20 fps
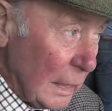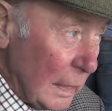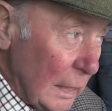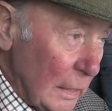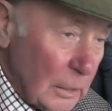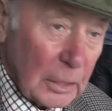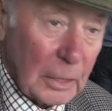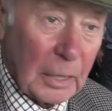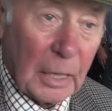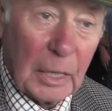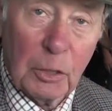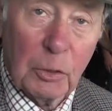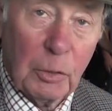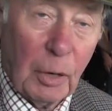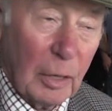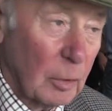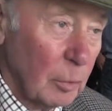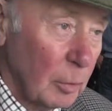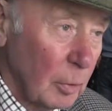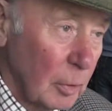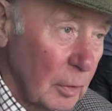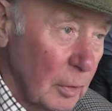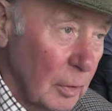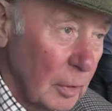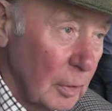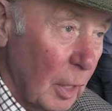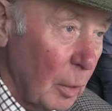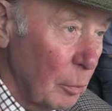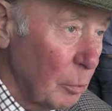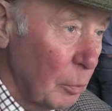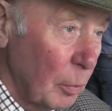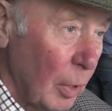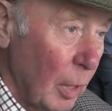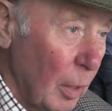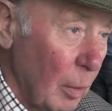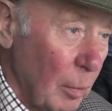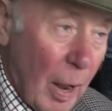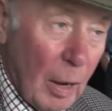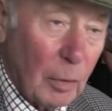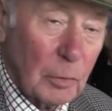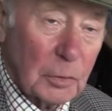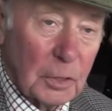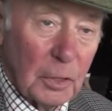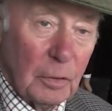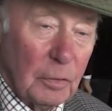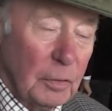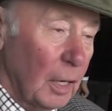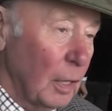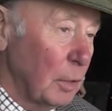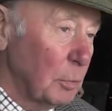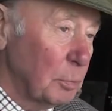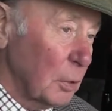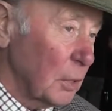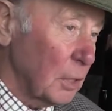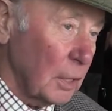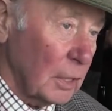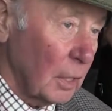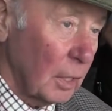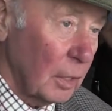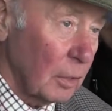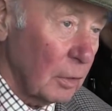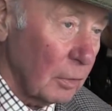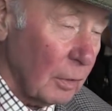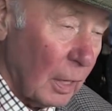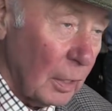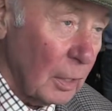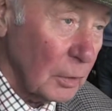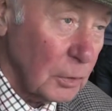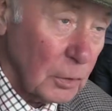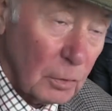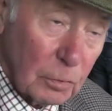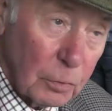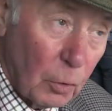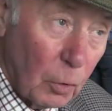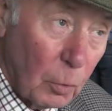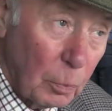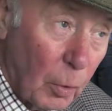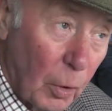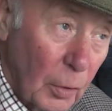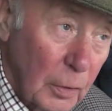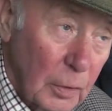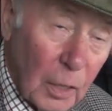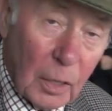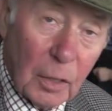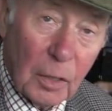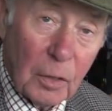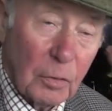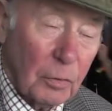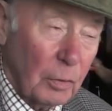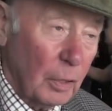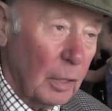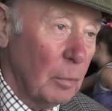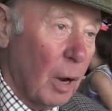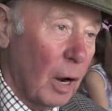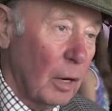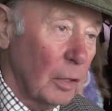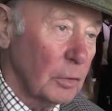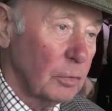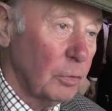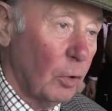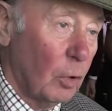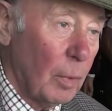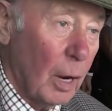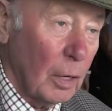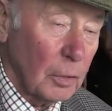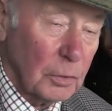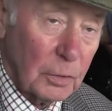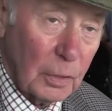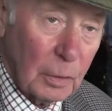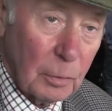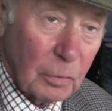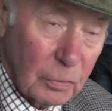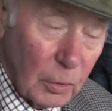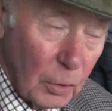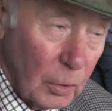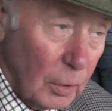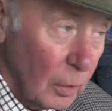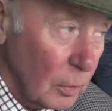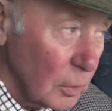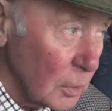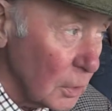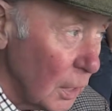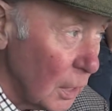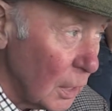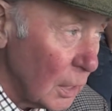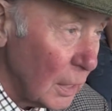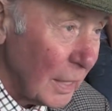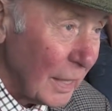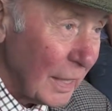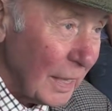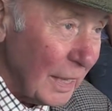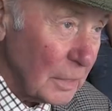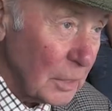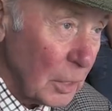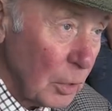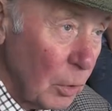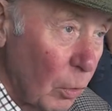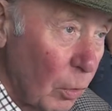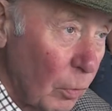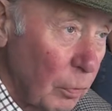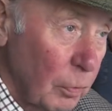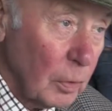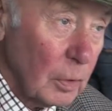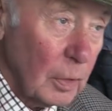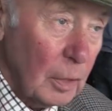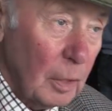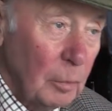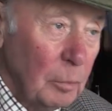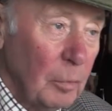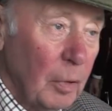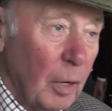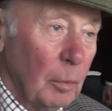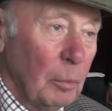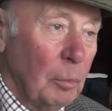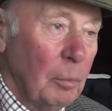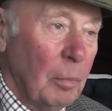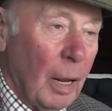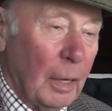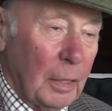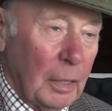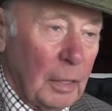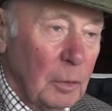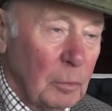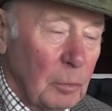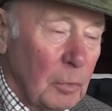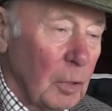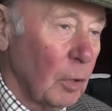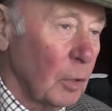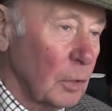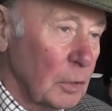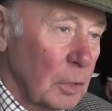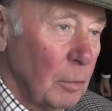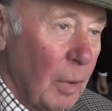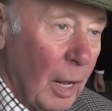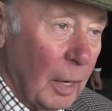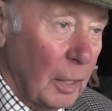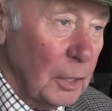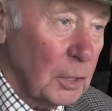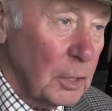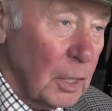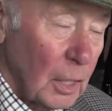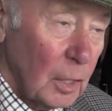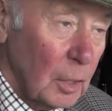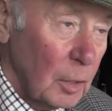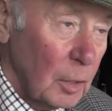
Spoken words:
is an incredible amount of, particularly the Grand National, 4.3 miles, 4 miles, 3 furlongs, is an awful a lot to manage,